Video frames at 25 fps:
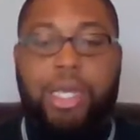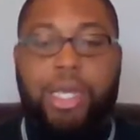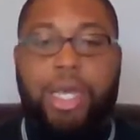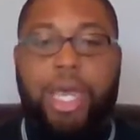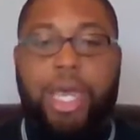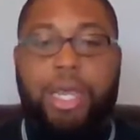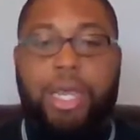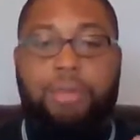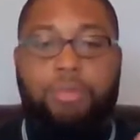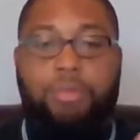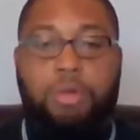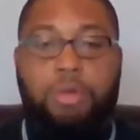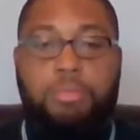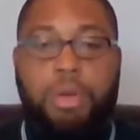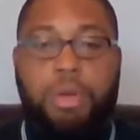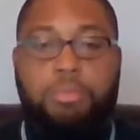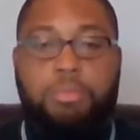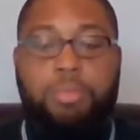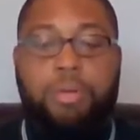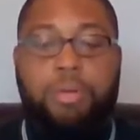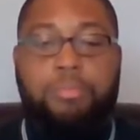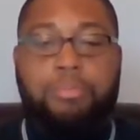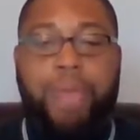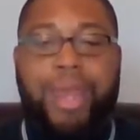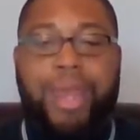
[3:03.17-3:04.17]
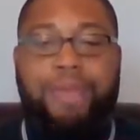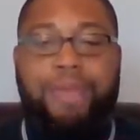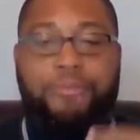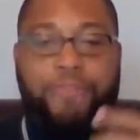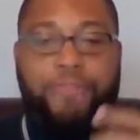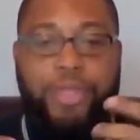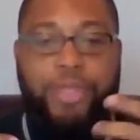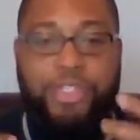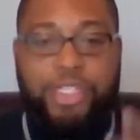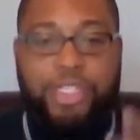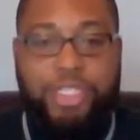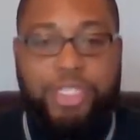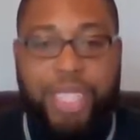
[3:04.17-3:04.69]
And remember,
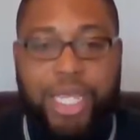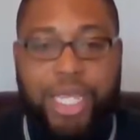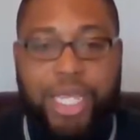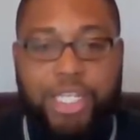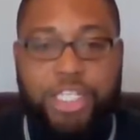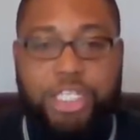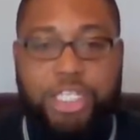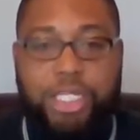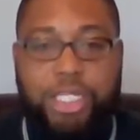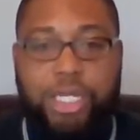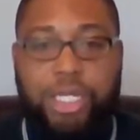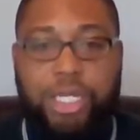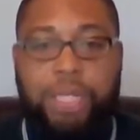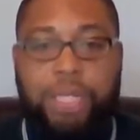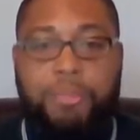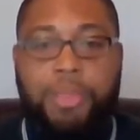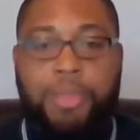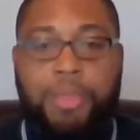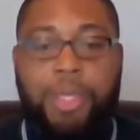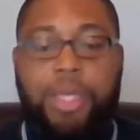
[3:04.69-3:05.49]
manifestation